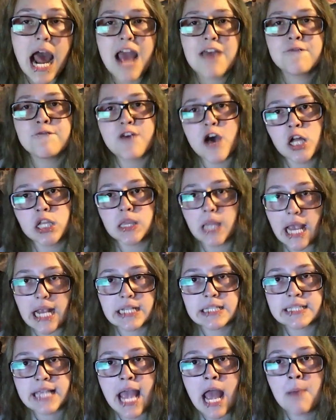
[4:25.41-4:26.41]
I felt
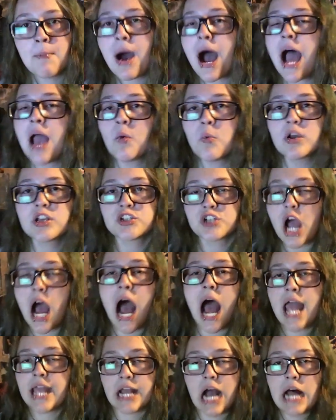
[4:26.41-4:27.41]
like Sam. I wish
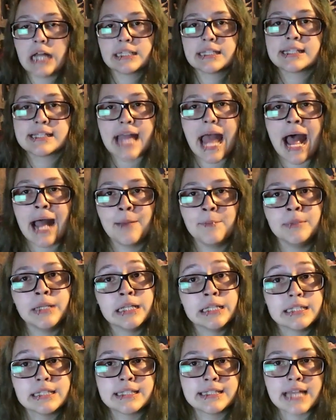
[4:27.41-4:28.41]
I got stabbed
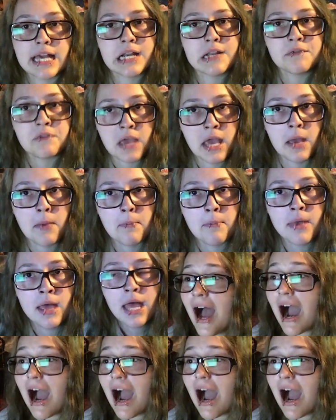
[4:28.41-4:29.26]
instead of him.